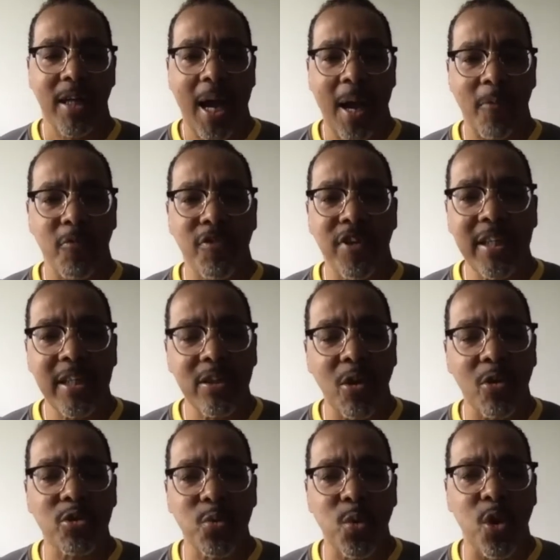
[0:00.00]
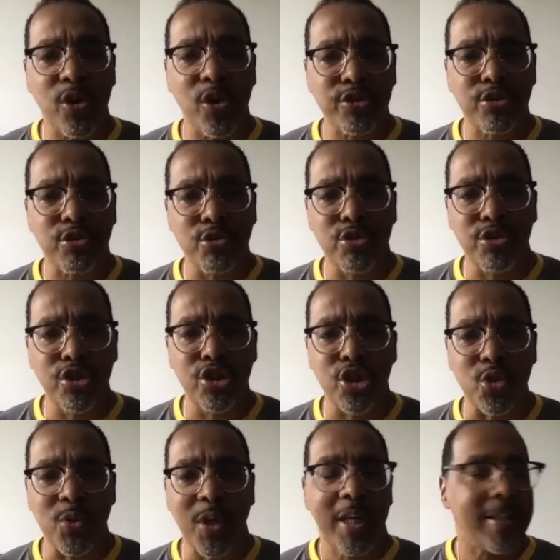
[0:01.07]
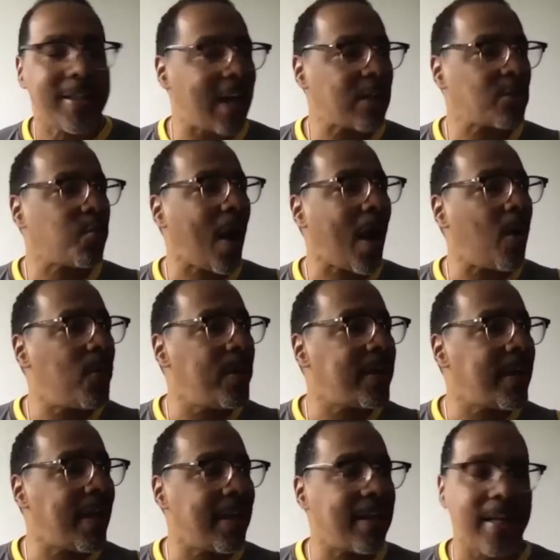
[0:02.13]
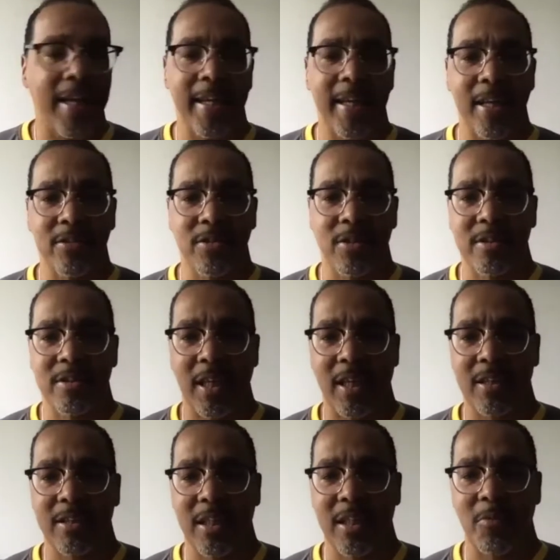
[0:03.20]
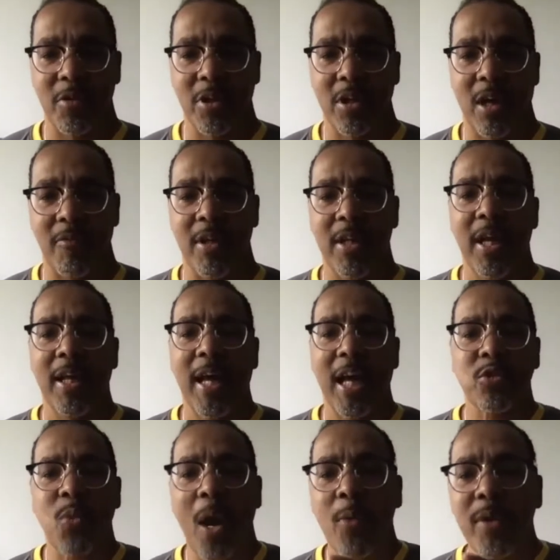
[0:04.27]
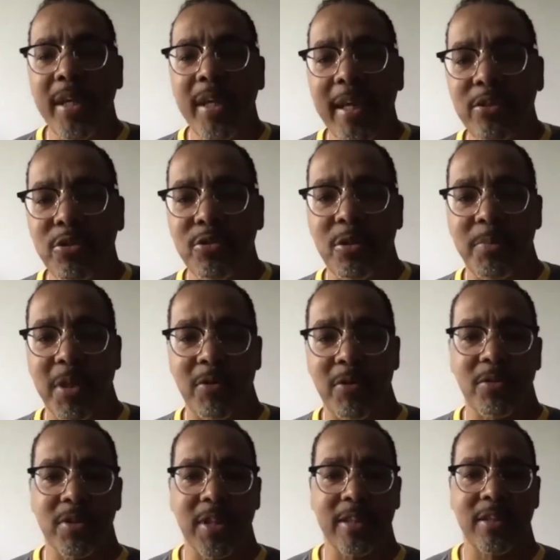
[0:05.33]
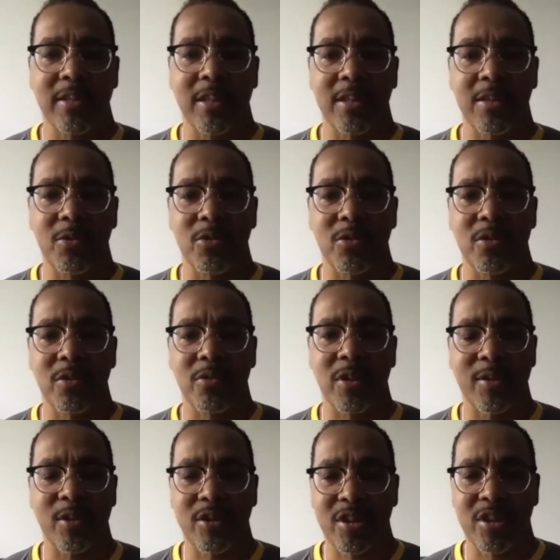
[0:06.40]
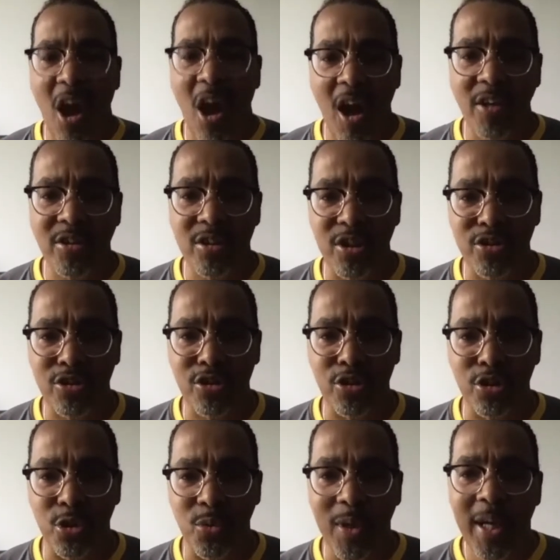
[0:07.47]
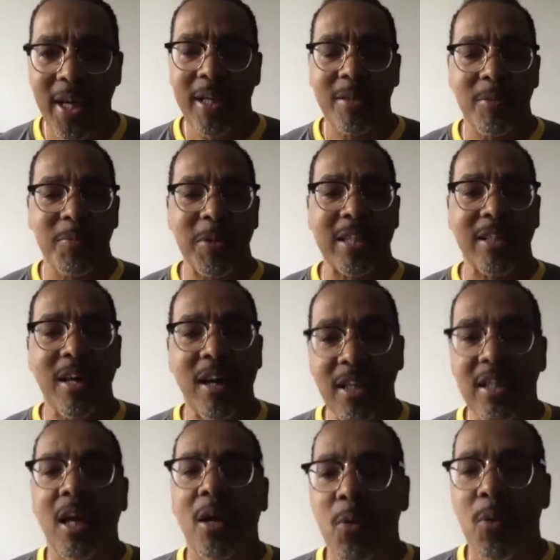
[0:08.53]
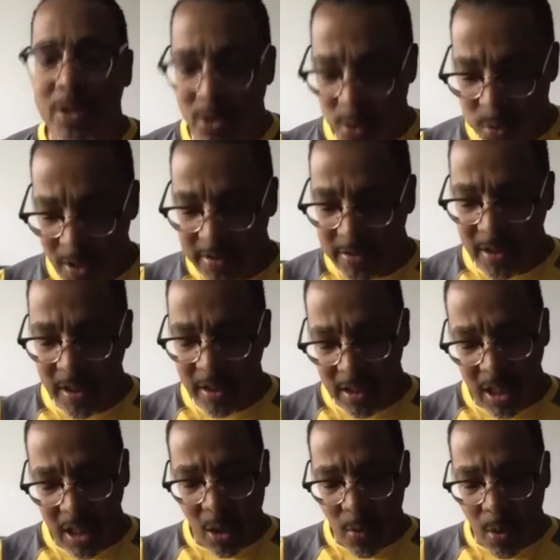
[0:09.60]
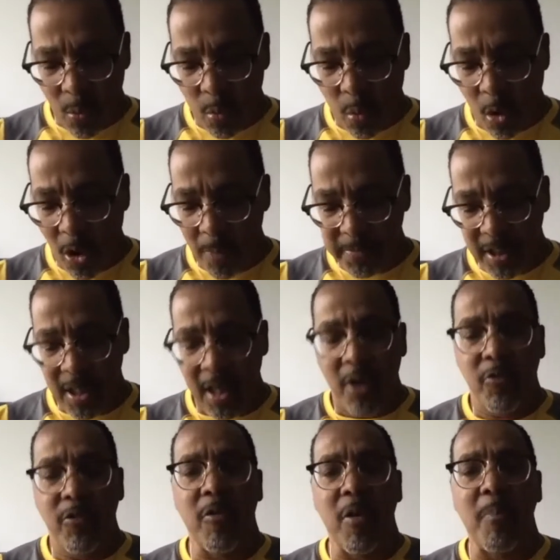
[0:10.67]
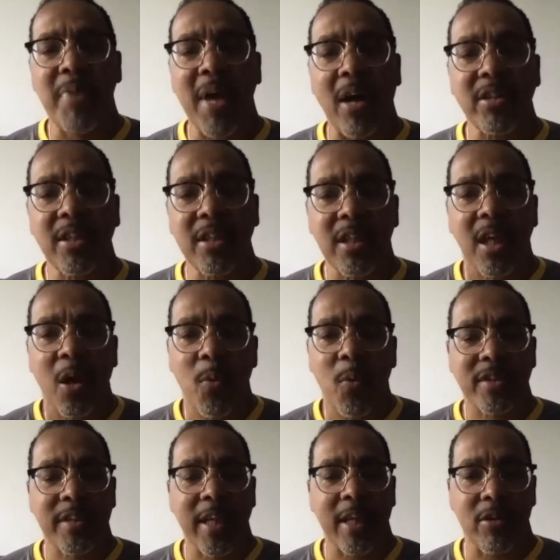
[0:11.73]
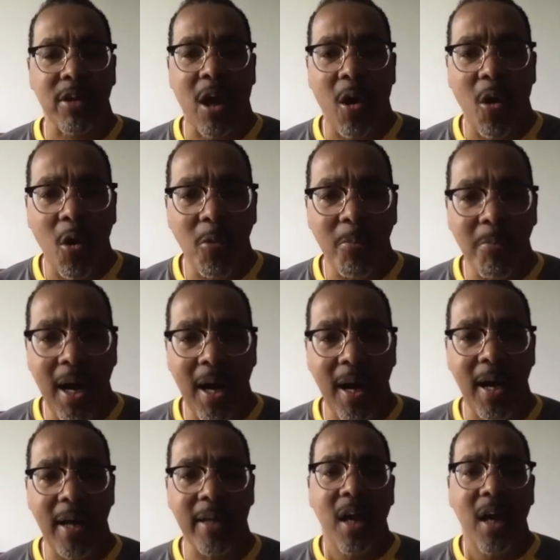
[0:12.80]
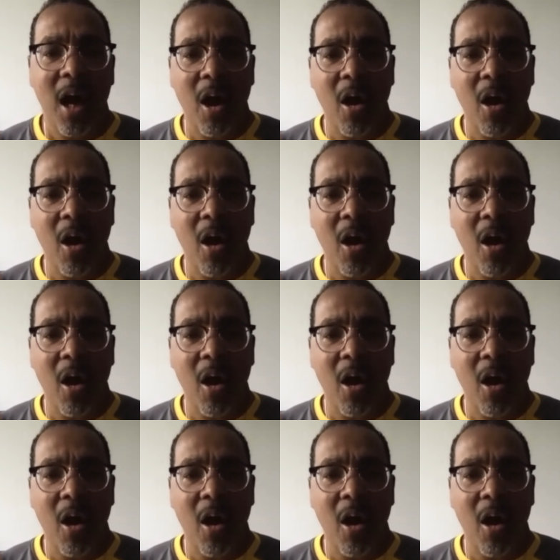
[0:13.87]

I'm reading those words to you. That's why we can't lay hands on the sick and see them recover. That's why we can't do the miracles that Jesus charged us to do. Because we're twisted, we're warped, we're rebellious, we're set on our own mind, our